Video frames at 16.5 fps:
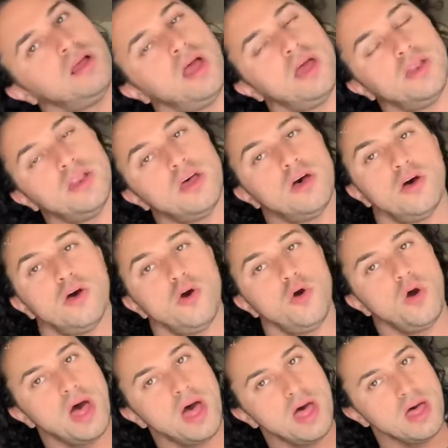
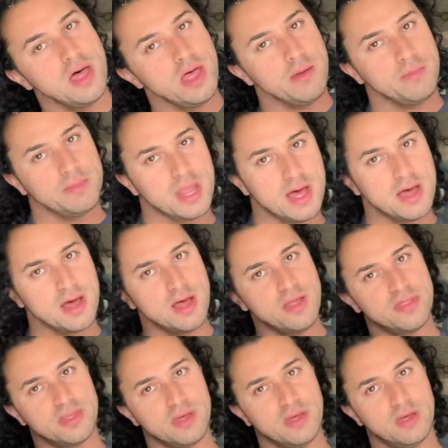No, I'm
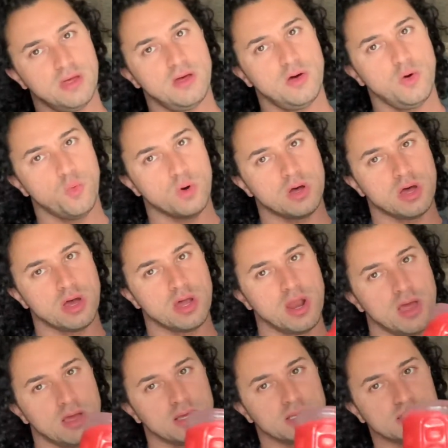not the one.
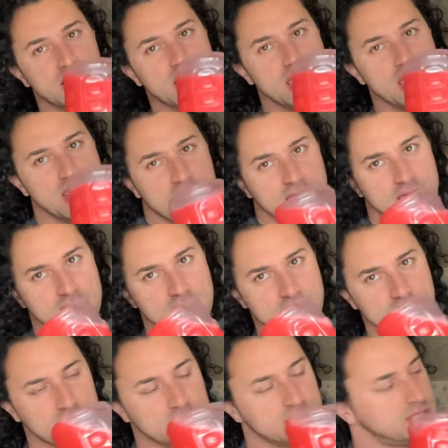Say it
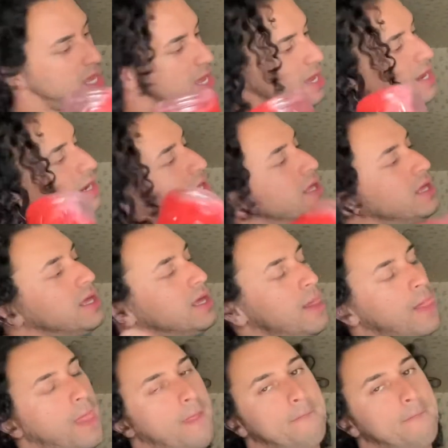again, say it again.